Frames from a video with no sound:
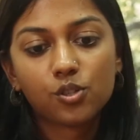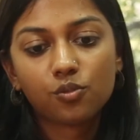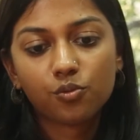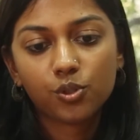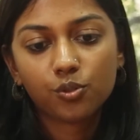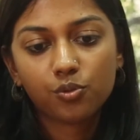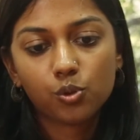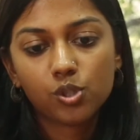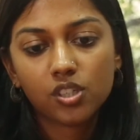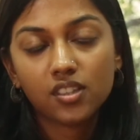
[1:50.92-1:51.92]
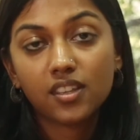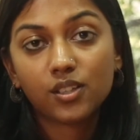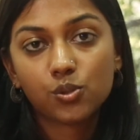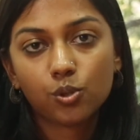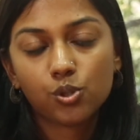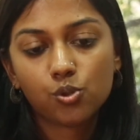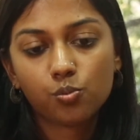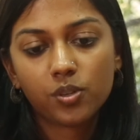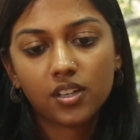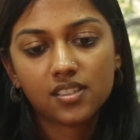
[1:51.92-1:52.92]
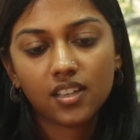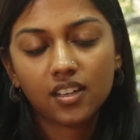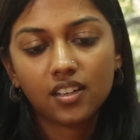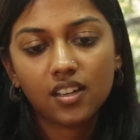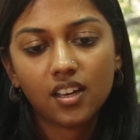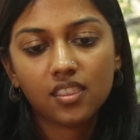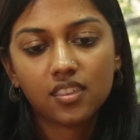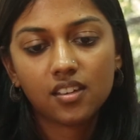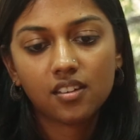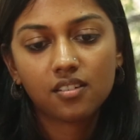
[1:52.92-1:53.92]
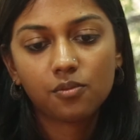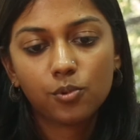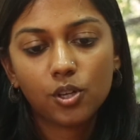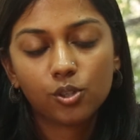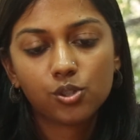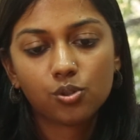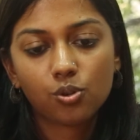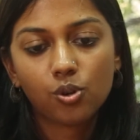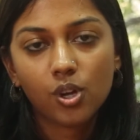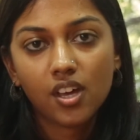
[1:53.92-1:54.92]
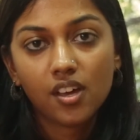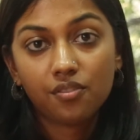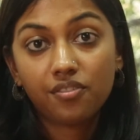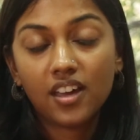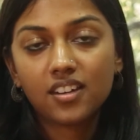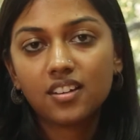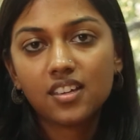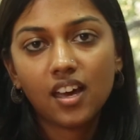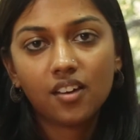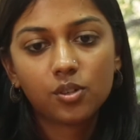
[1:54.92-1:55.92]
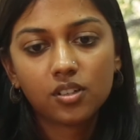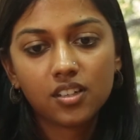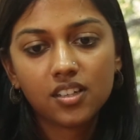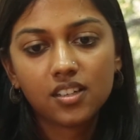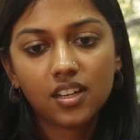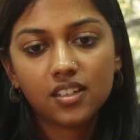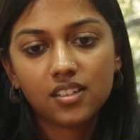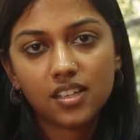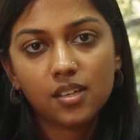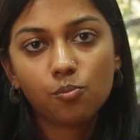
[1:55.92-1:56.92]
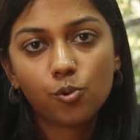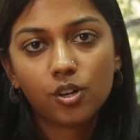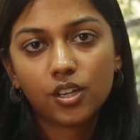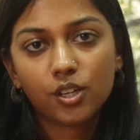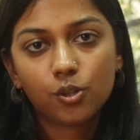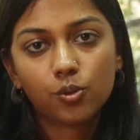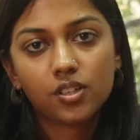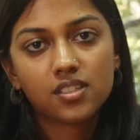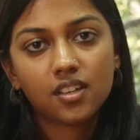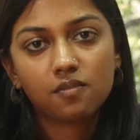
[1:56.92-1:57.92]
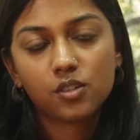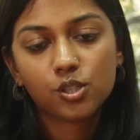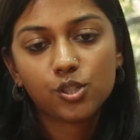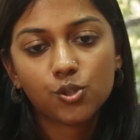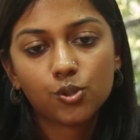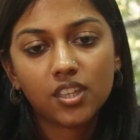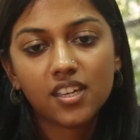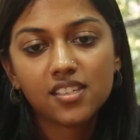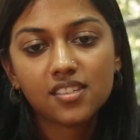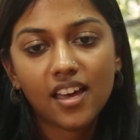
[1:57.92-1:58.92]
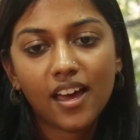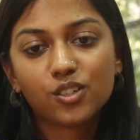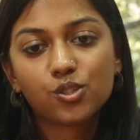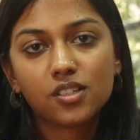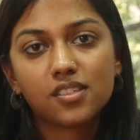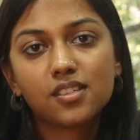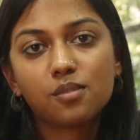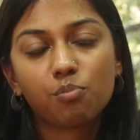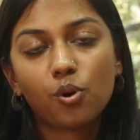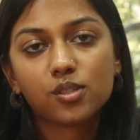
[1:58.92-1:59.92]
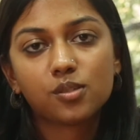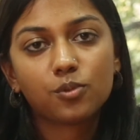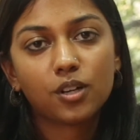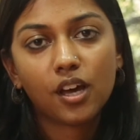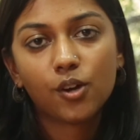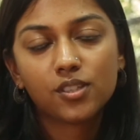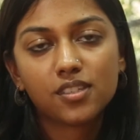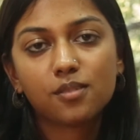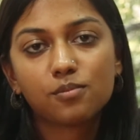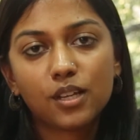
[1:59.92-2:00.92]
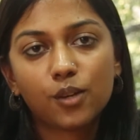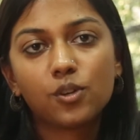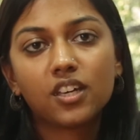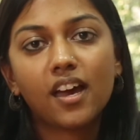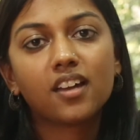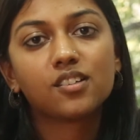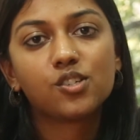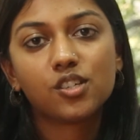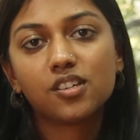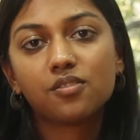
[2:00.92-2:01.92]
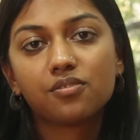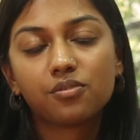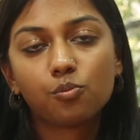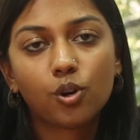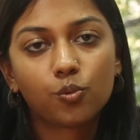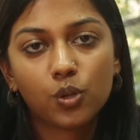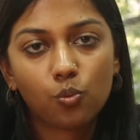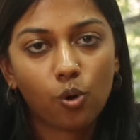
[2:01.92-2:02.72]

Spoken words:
vision for the future. And that's what's super exciting. I think we also finally have a really great team working towards that vision. So things actually seem possible now. It seems like we can achieve what we